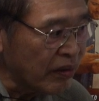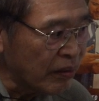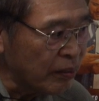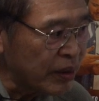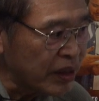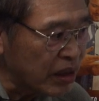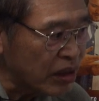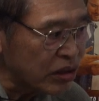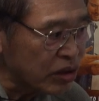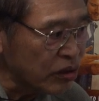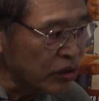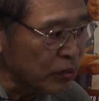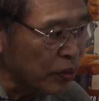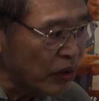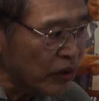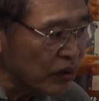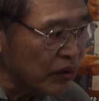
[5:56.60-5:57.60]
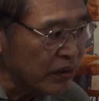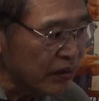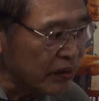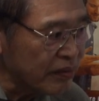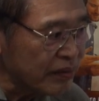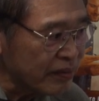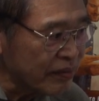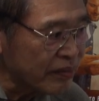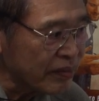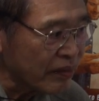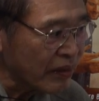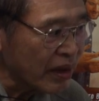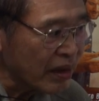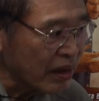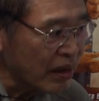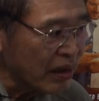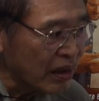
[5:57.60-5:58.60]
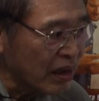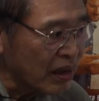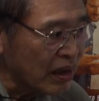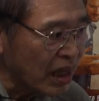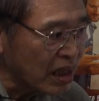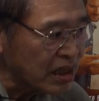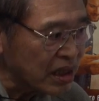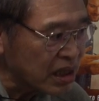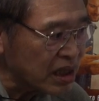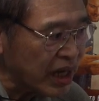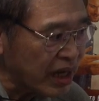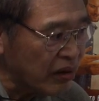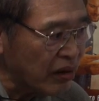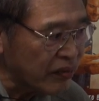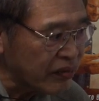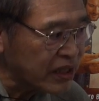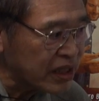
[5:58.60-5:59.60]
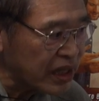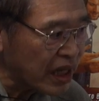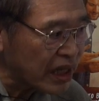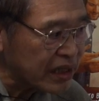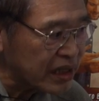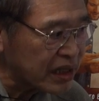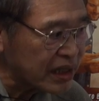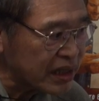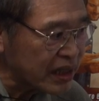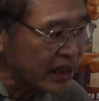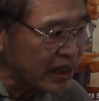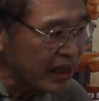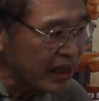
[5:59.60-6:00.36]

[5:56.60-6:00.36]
Pinatubo, has a scale of 6.